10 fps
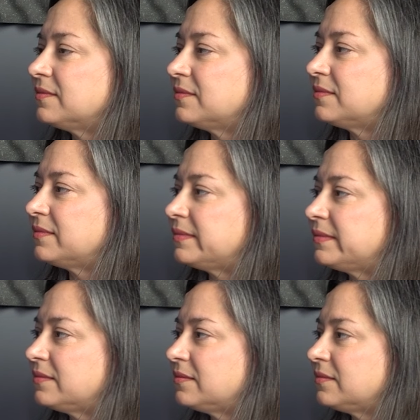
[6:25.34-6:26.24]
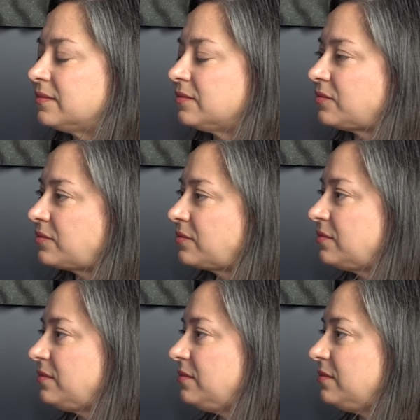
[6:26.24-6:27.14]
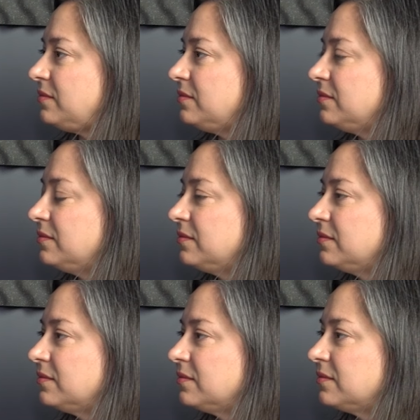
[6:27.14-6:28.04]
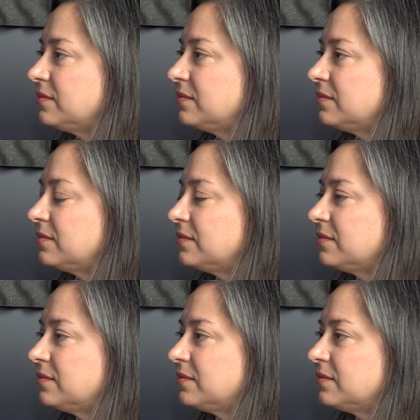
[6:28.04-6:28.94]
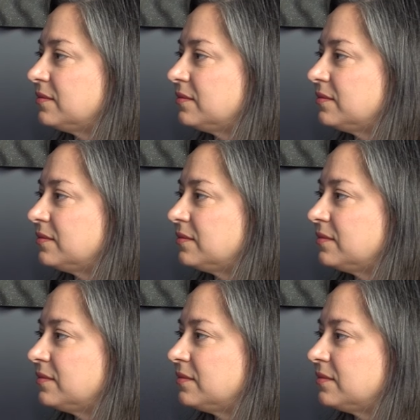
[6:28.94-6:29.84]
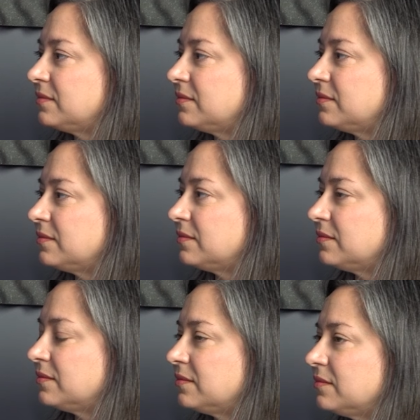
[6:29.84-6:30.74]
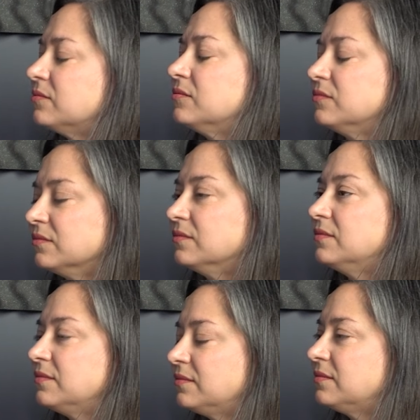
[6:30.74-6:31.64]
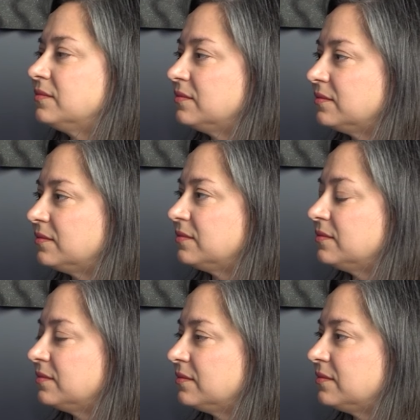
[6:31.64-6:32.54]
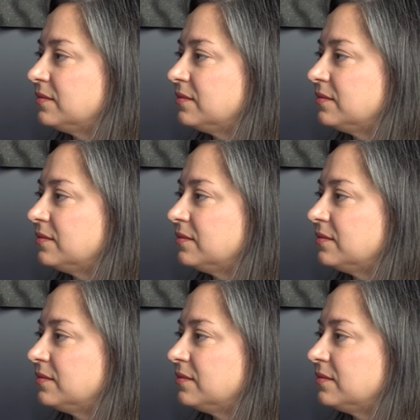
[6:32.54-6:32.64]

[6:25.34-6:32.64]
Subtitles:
The person shown says nothing.